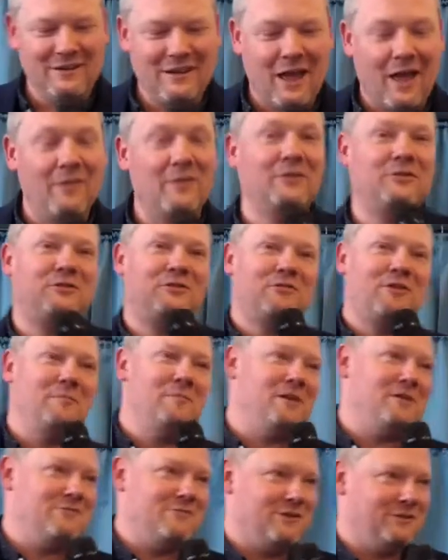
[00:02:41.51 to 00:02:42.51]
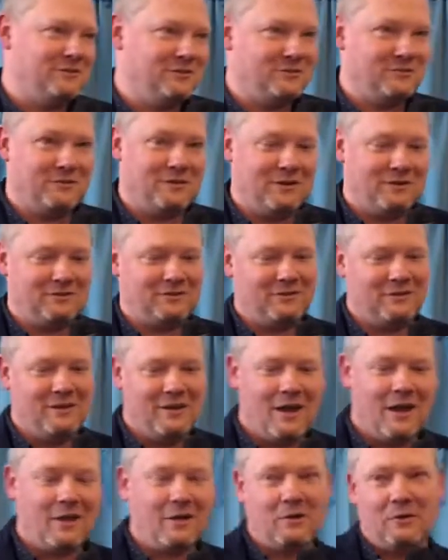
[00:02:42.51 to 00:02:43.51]
And there's three main reasons for this.
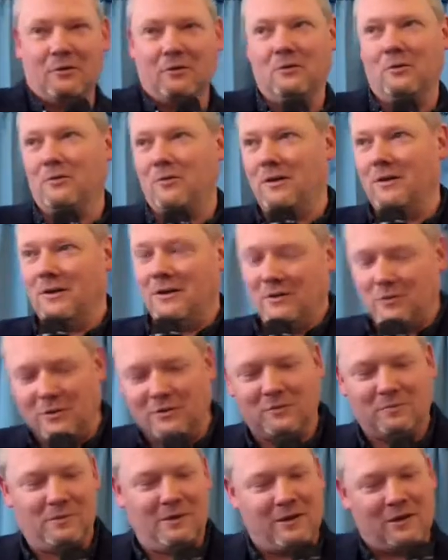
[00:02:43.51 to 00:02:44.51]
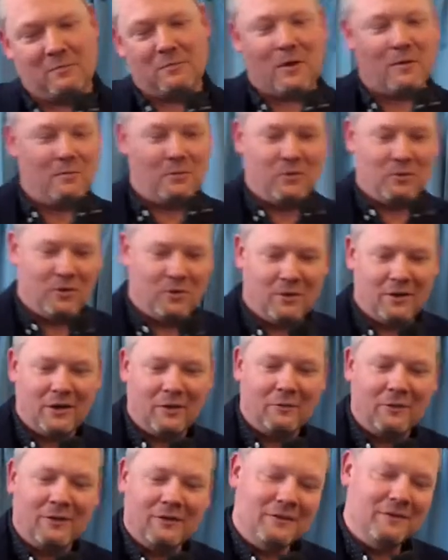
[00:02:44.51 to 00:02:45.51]
And I don't know if I need to explain it, but I'm going to
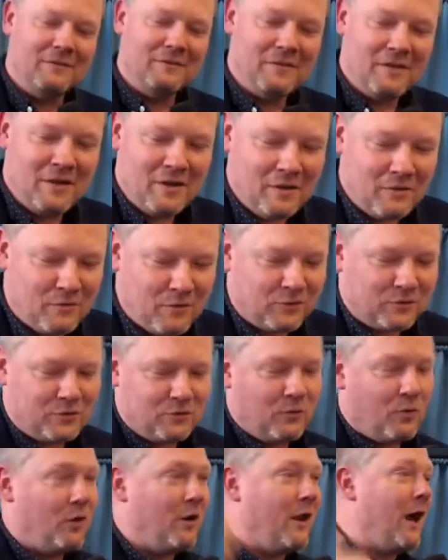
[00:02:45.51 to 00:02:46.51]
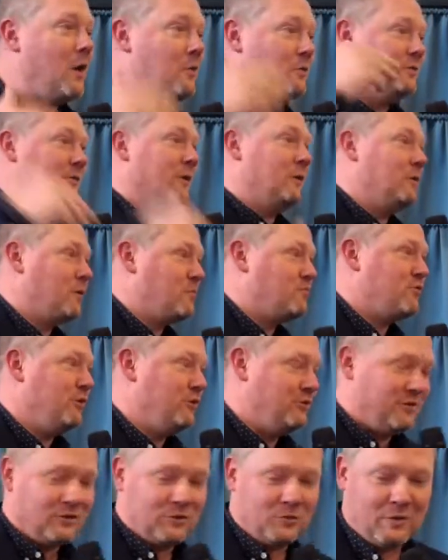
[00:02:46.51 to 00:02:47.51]
anyway. First of all, I was down to
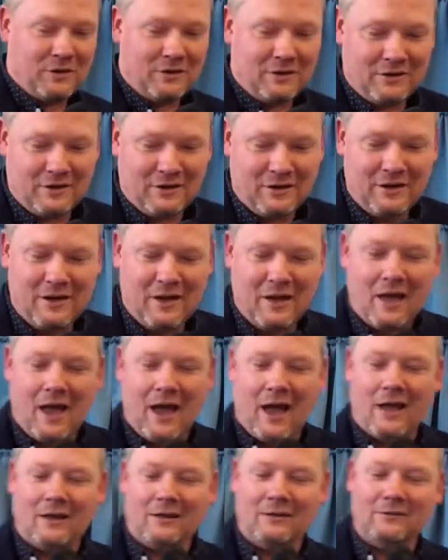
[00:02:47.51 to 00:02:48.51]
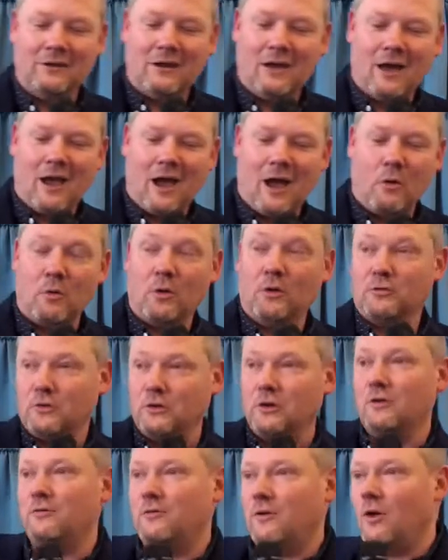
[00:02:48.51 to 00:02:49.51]
preach this week, and I was going
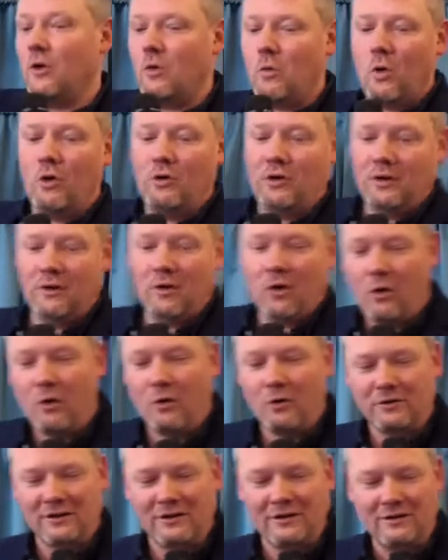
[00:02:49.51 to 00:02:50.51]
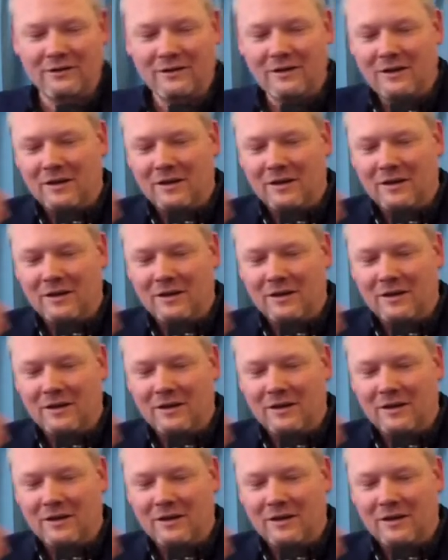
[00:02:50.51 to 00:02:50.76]
to follow on in order,